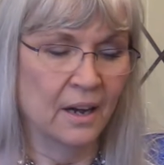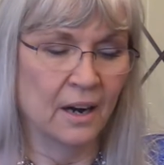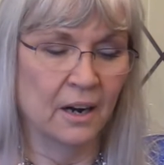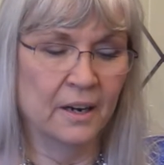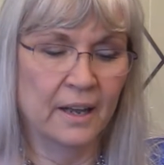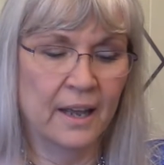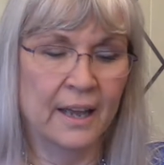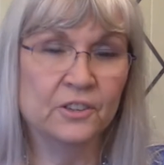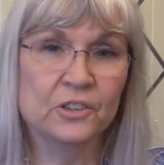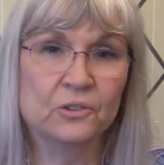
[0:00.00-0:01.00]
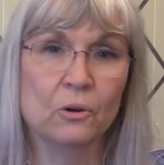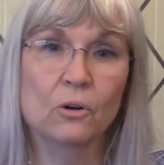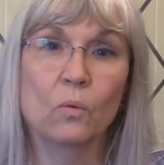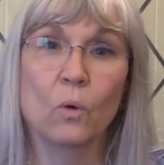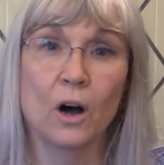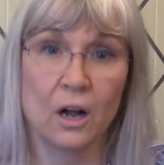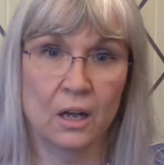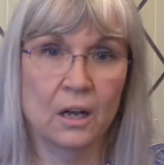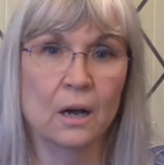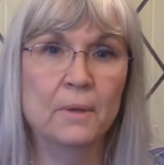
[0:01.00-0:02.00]
Heart and Stroke
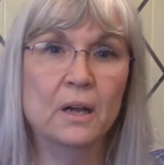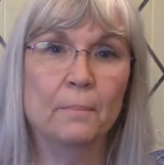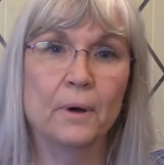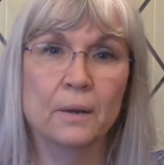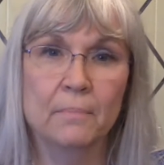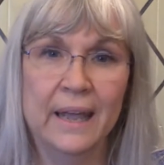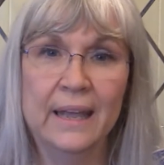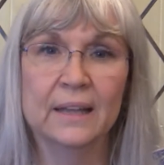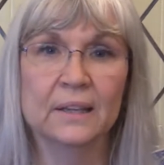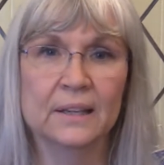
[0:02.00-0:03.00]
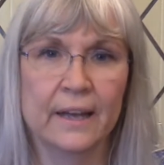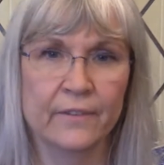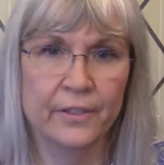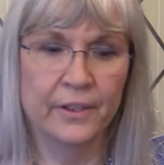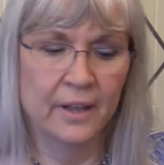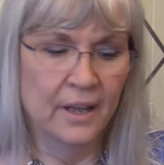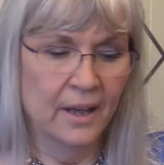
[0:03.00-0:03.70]
Walk coming up on May 11th.